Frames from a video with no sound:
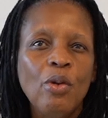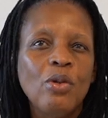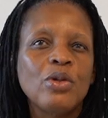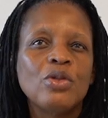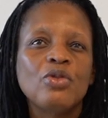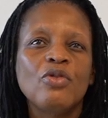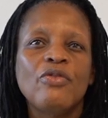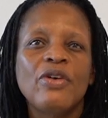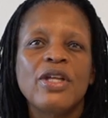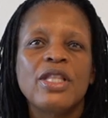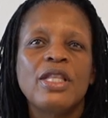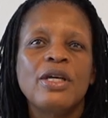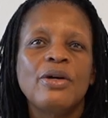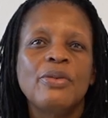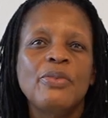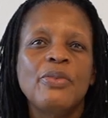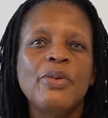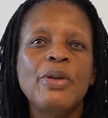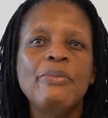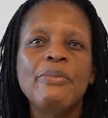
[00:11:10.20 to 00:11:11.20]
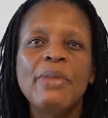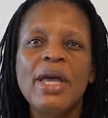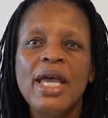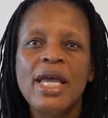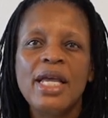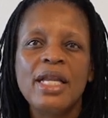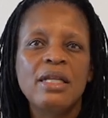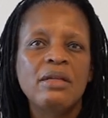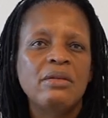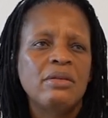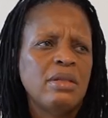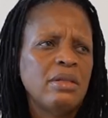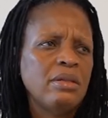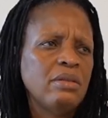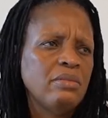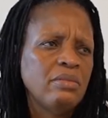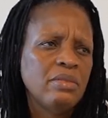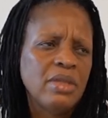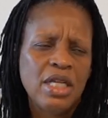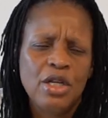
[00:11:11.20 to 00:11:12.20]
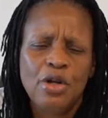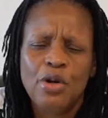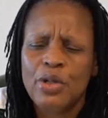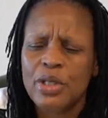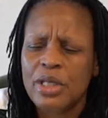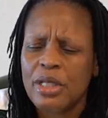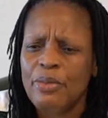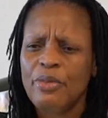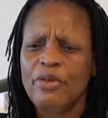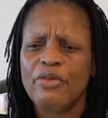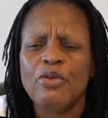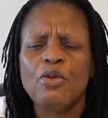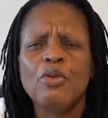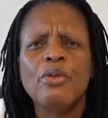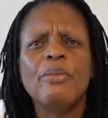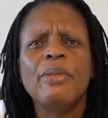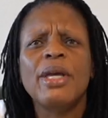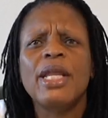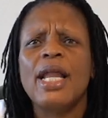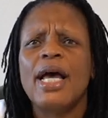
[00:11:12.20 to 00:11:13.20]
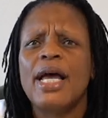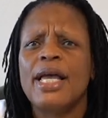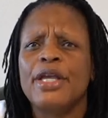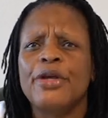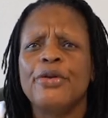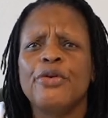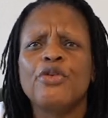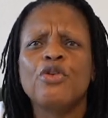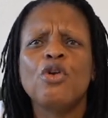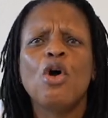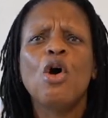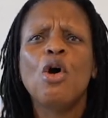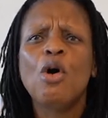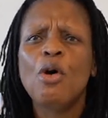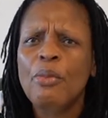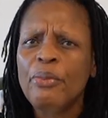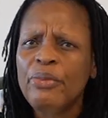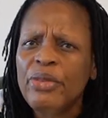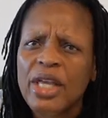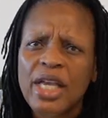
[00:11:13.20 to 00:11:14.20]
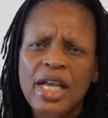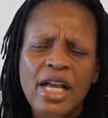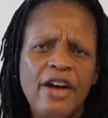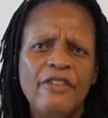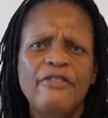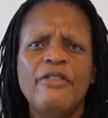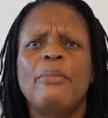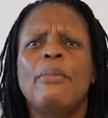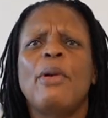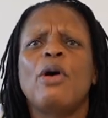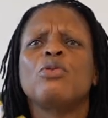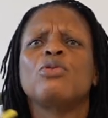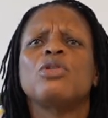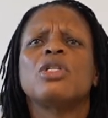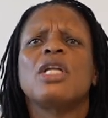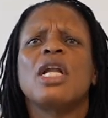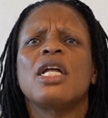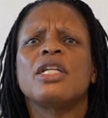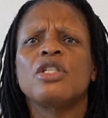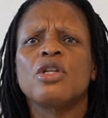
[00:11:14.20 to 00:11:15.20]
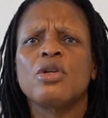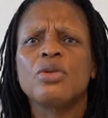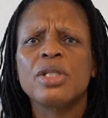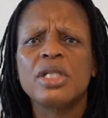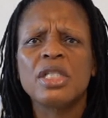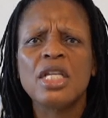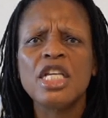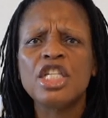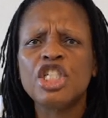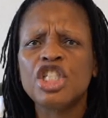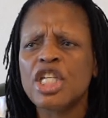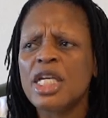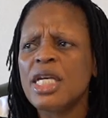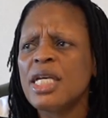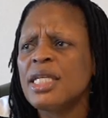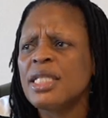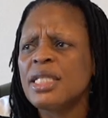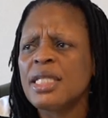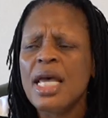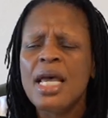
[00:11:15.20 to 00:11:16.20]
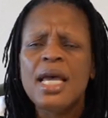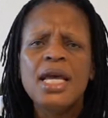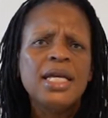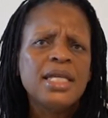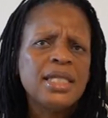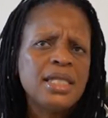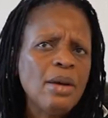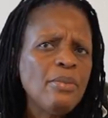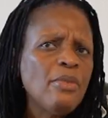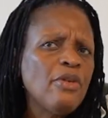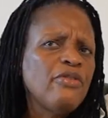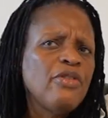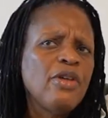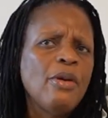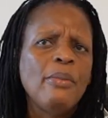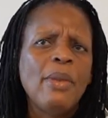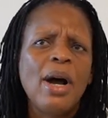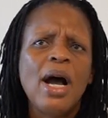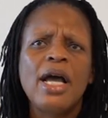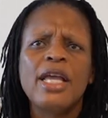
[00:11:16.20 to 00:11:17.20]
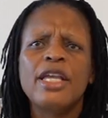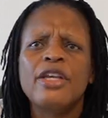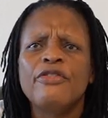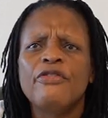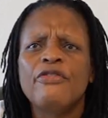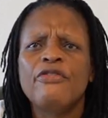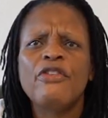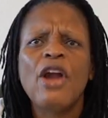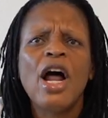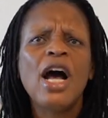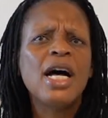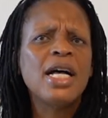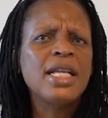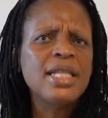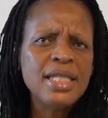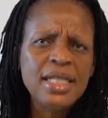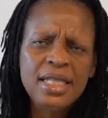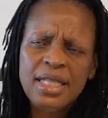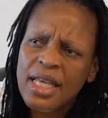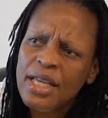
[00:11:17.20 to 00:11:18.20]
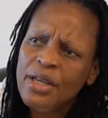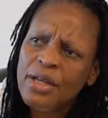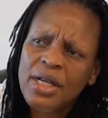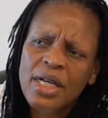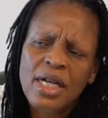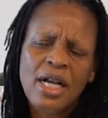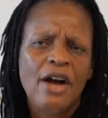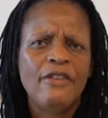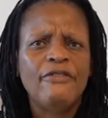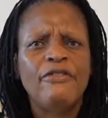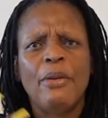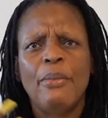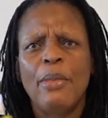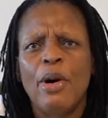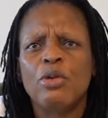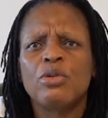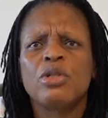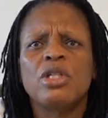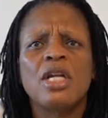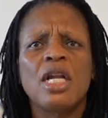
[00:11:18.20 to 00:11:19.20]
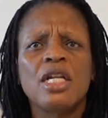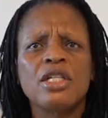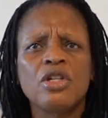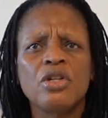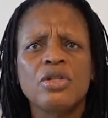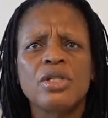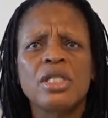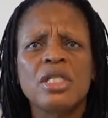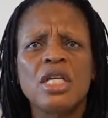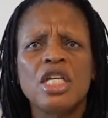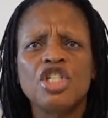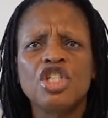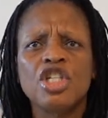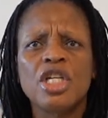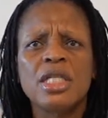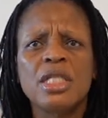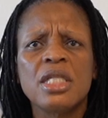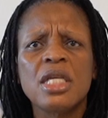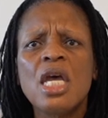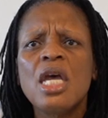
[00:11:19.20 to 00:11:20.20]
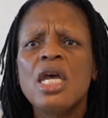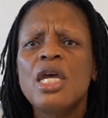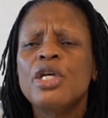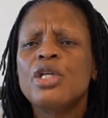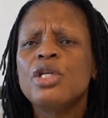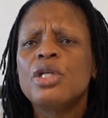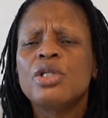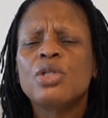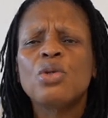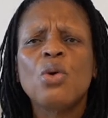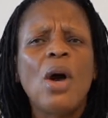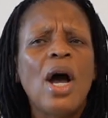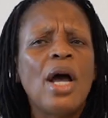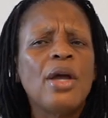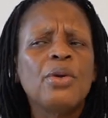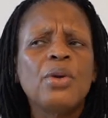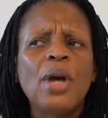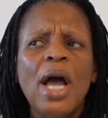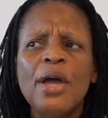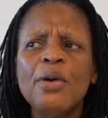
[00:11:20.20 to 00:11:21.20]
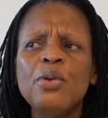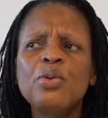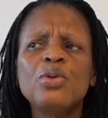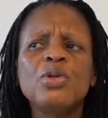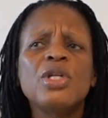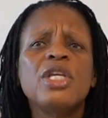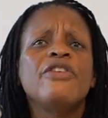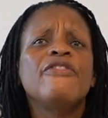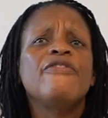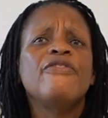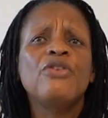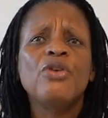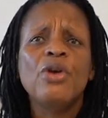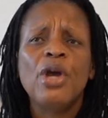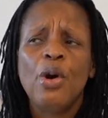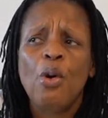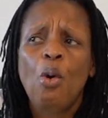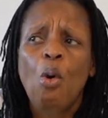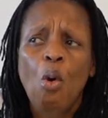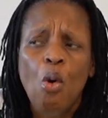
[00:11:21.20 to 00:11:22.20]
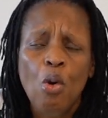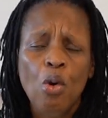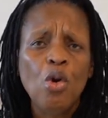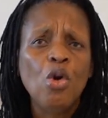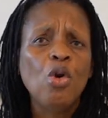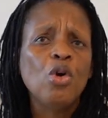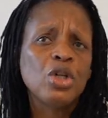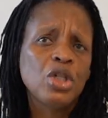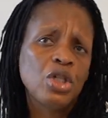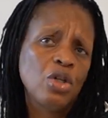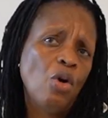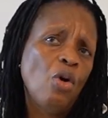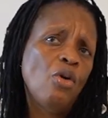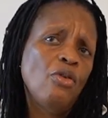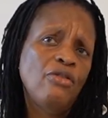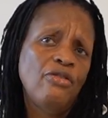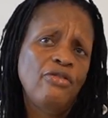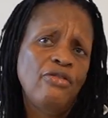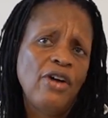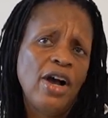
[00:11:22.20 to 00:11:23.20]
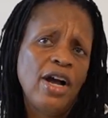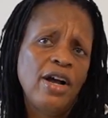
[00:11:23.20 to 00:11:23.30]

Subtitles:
lot of other women. Some of the women are in Rome, they cover multilateral stations. Some of them are in France, they cover multilateral stations. So I could give you a whole lot of